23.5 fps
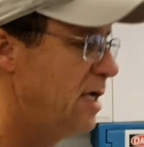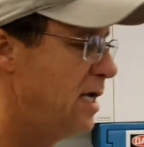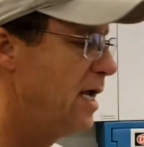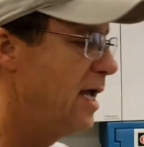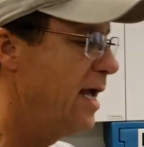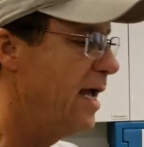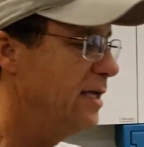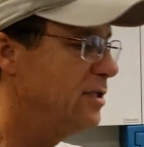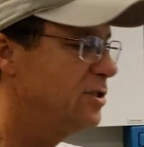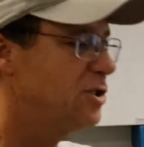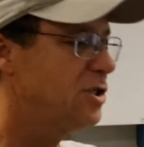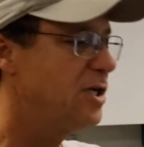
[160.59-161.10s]

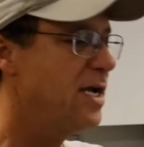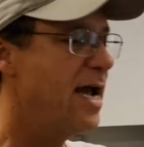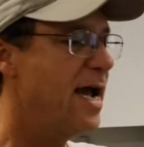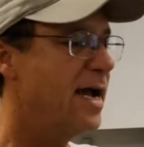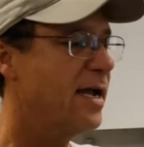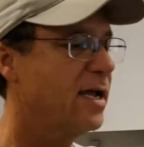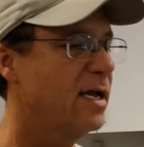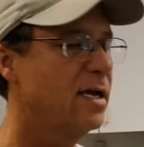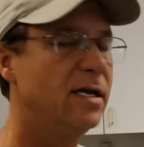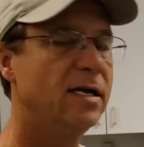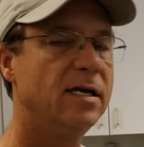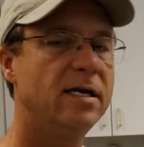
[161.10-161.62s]
and
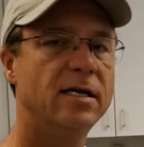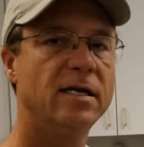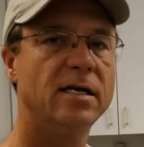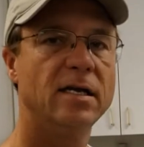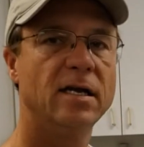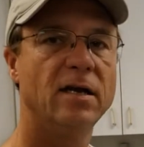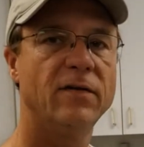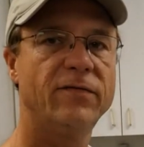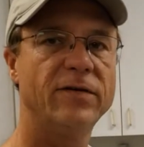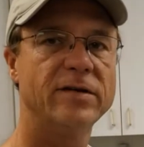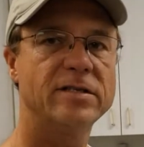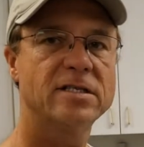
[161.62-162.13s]
check
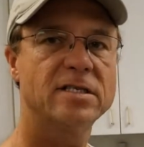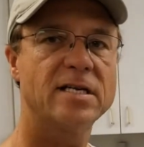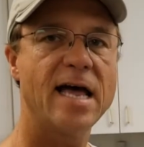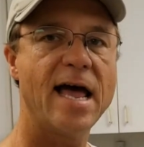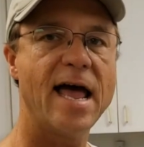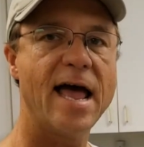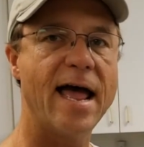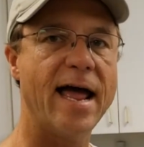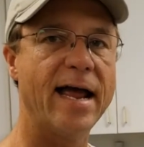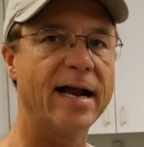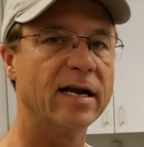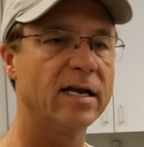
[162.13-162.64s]
if it's
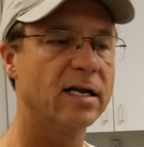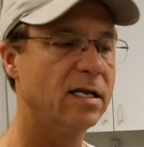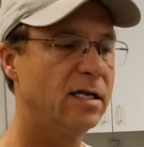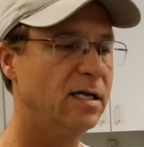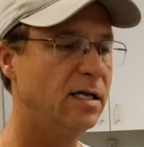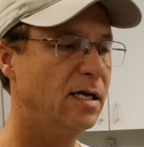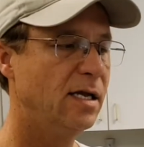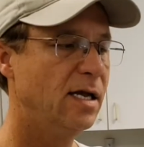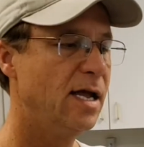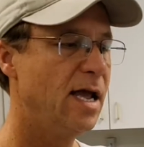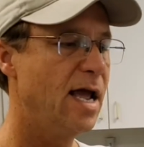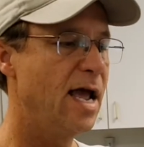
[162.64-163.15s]
tagged.
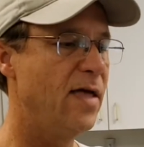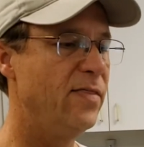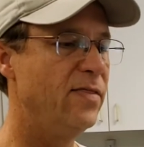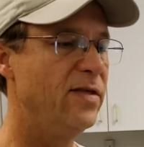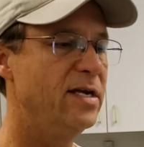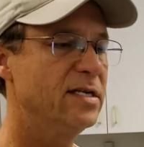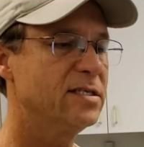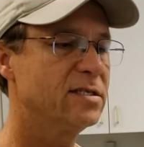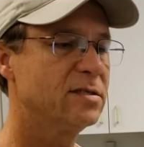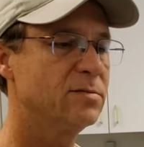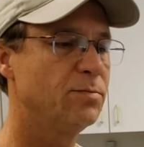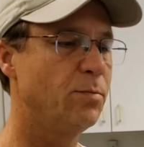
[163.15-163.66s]
And
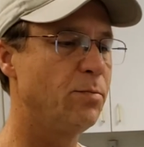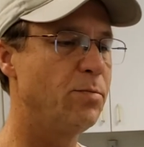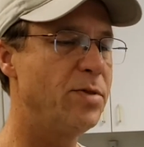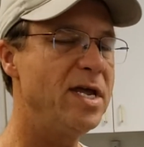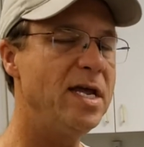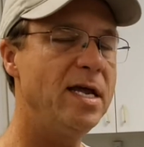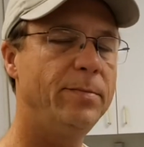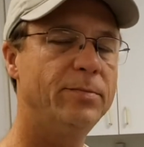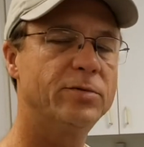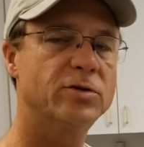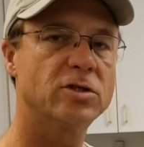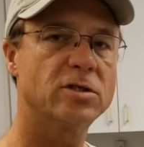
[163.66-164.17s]
this
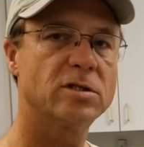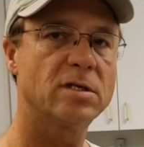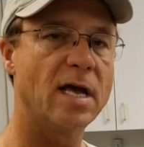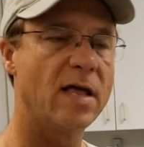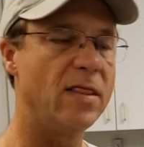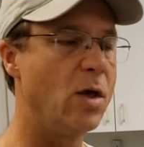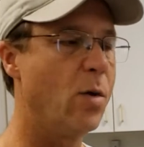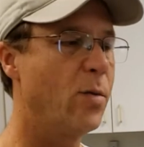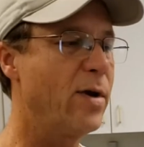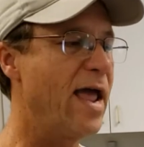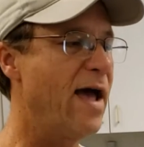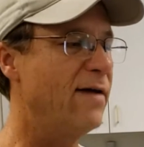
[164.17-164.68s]
beeps, and
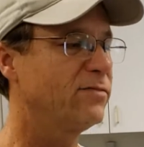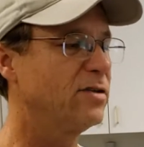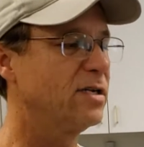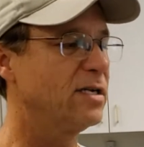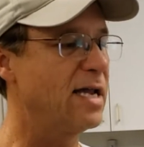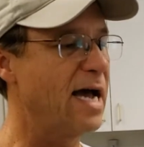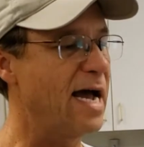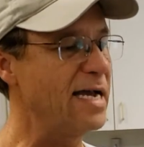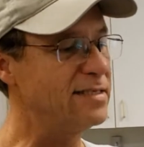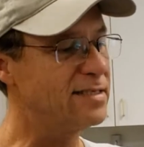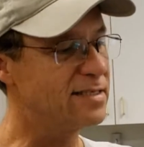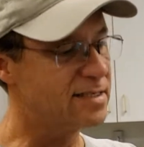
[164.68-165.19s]
then we have to
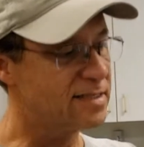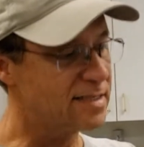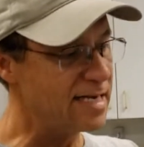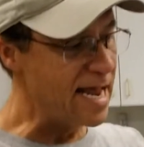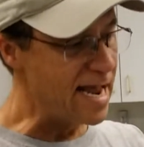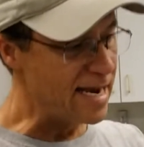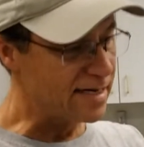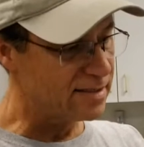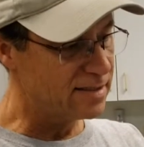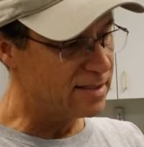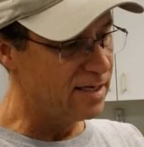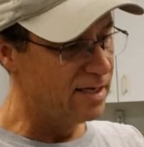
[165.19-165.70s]

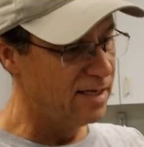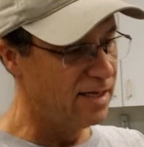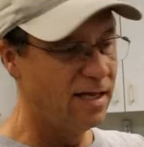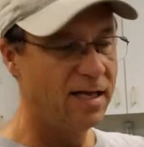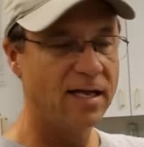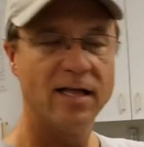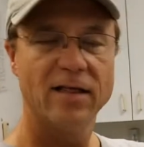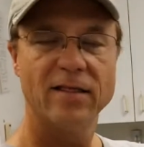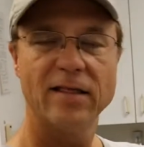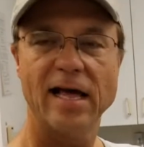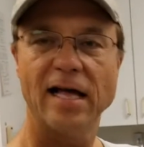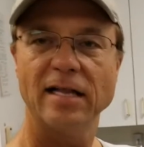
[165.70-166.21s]
dissect
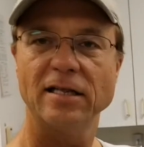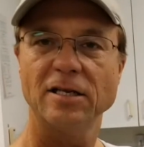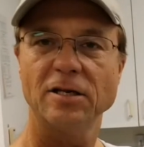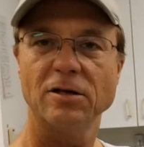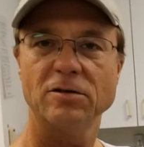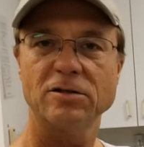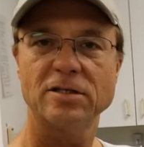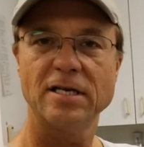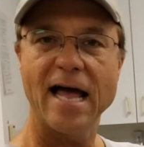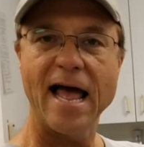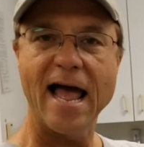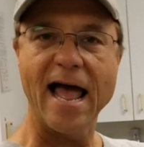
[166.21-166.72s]
that little
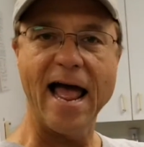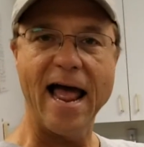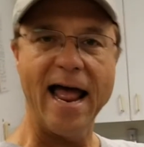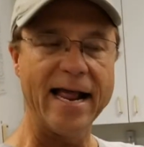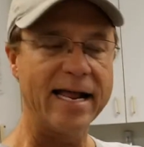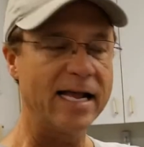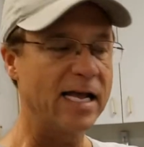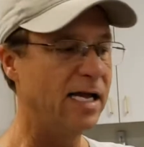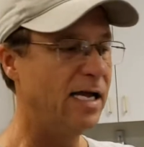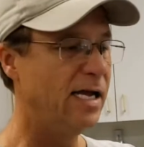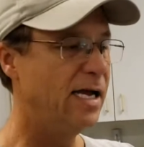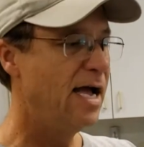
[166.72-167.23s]

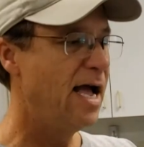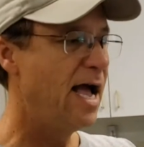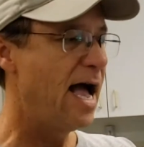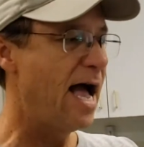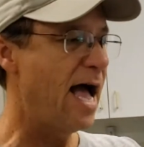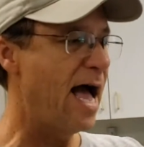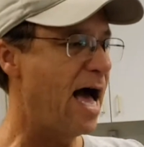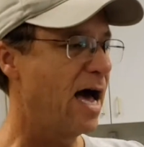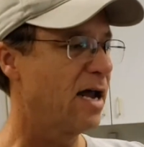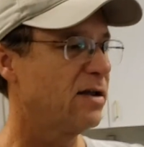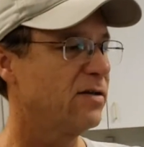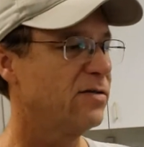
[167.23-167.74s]
tag
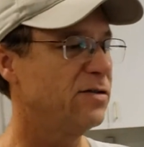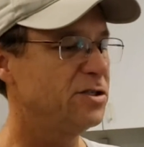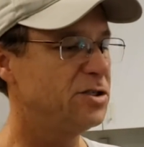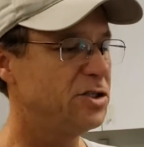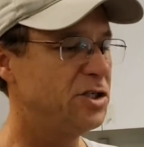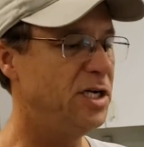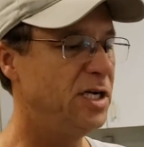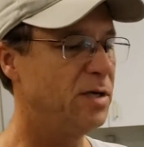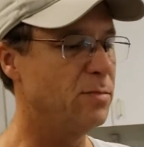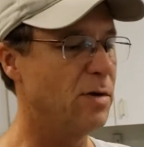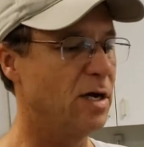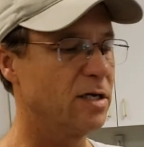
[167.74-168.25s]
out of the
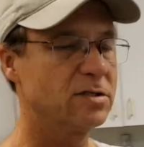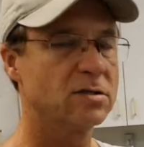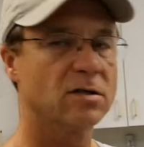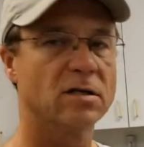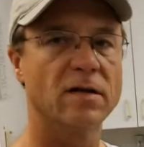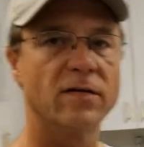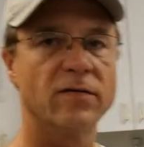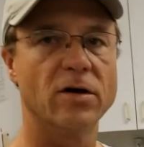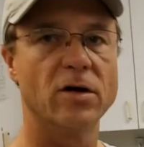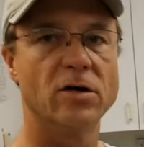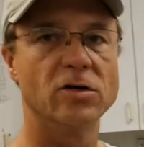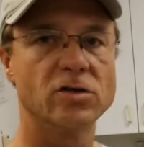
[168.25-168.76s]
cheek muscle
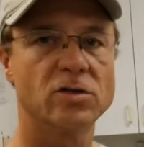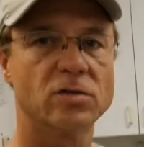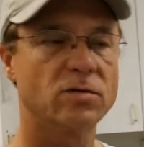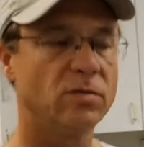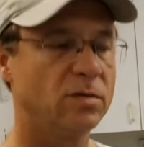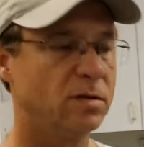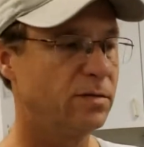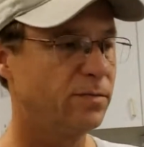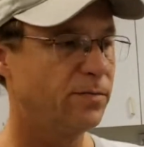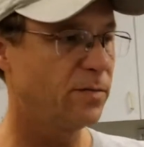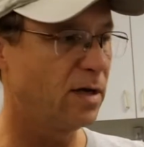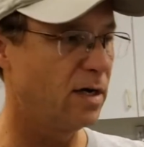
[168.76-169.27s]
of those
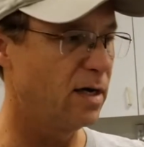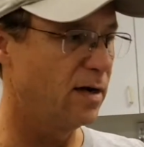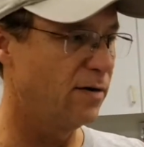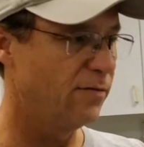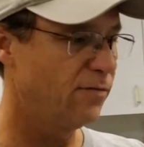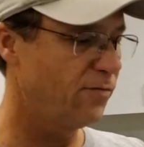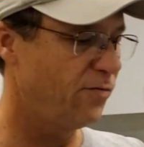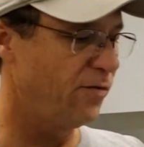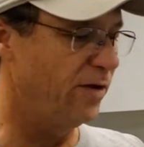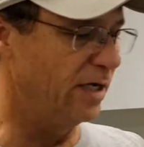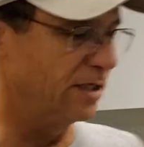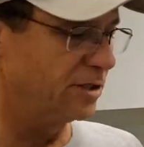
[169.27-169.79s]

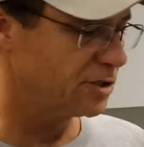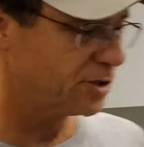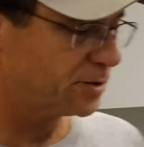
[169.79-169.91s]
fish.